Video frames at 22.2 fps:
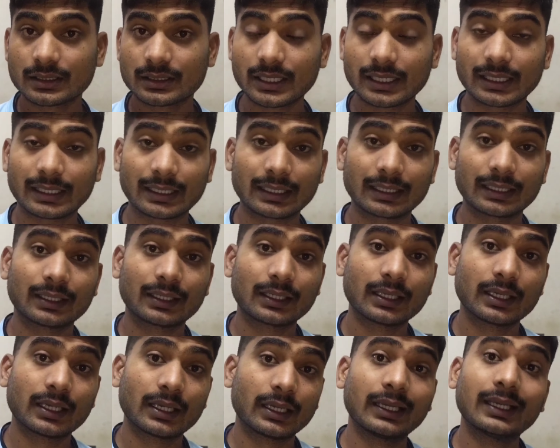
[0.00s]

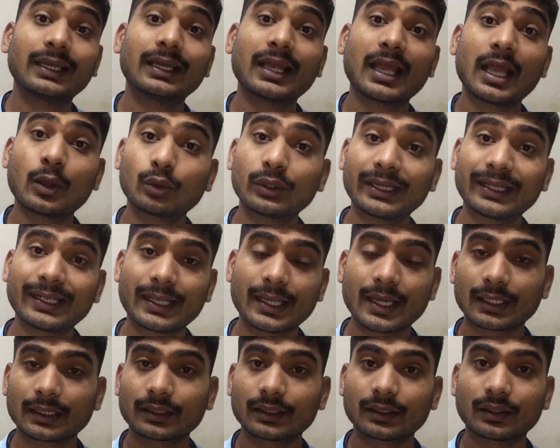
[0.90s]
See, in
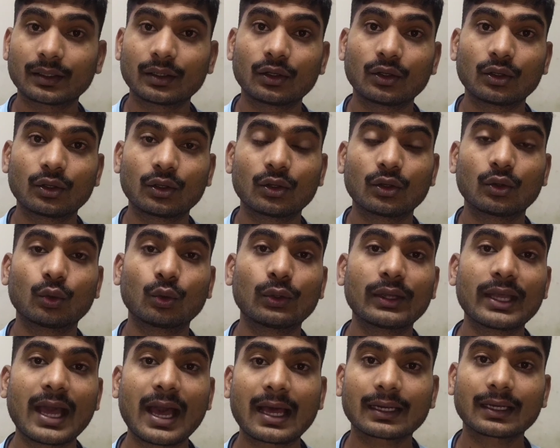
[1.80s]
every year
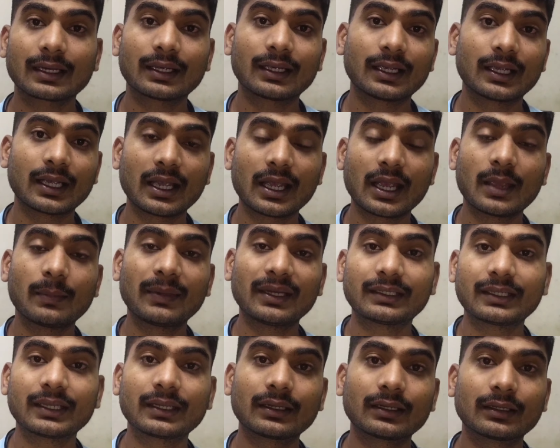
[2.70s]
we are
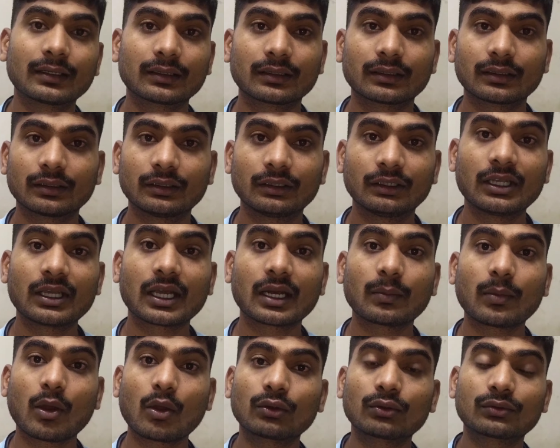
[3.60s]
emitting
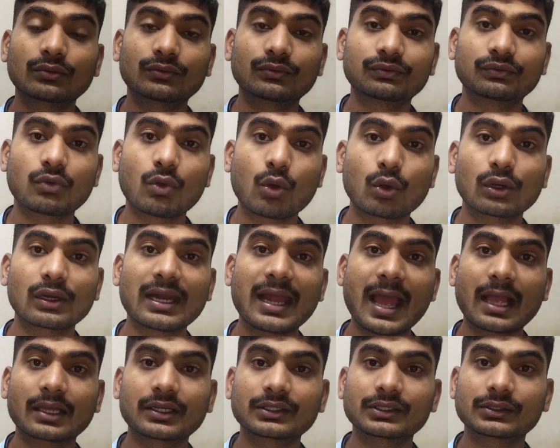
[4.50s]
near about
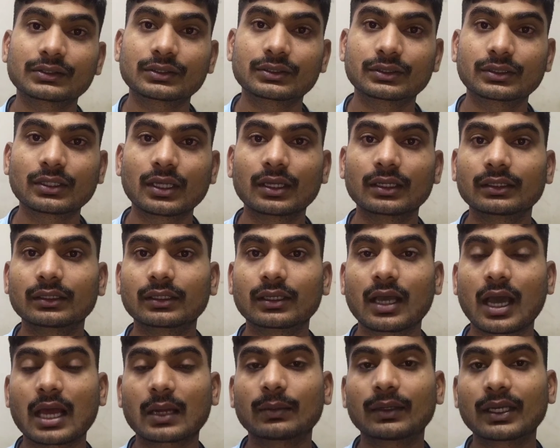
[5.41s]
four lakh
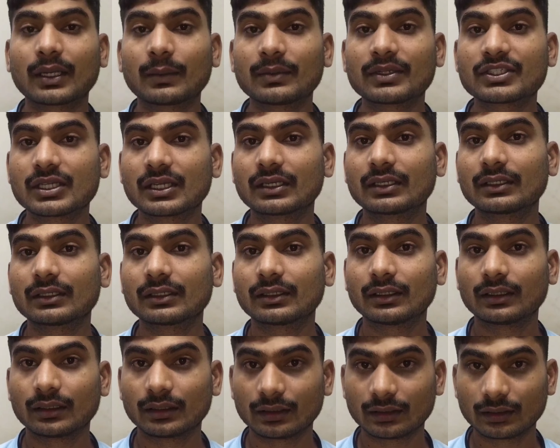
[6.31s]
ton carbon
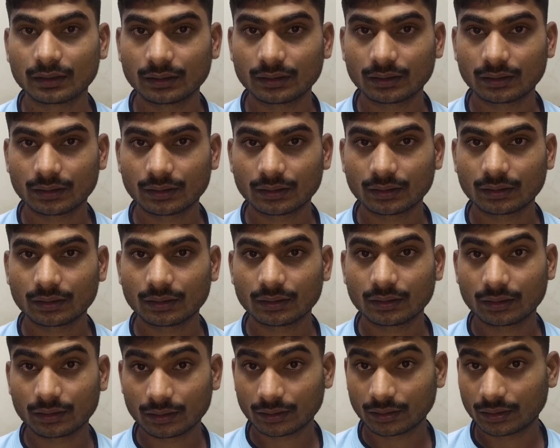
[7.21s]
emission
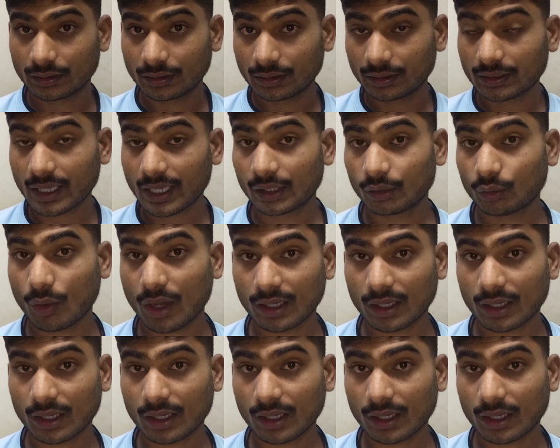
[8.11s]
in